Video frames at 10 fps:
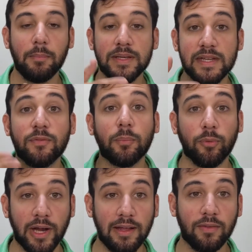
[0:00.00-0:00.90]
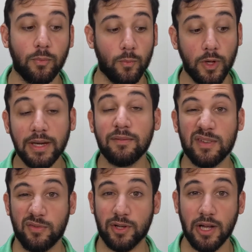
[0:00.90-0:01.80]
But different brands, one, have
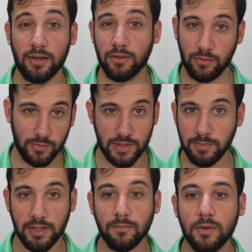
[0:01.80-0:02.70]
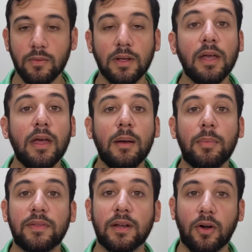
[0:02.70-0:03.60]
different colors, which can be confusing,
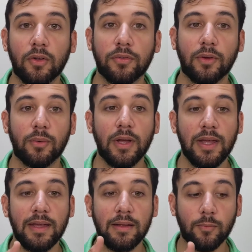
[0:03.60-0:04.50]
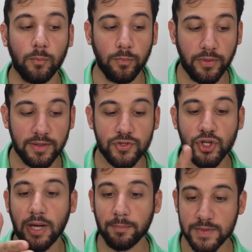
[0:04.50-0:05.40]
but then also the
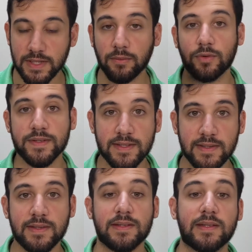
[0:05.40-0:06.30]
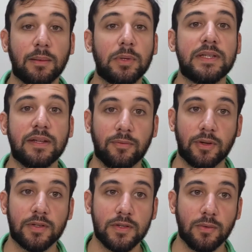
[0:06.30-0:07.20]
jumps in resistances can be
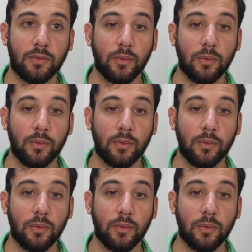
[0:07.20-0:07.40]
different too.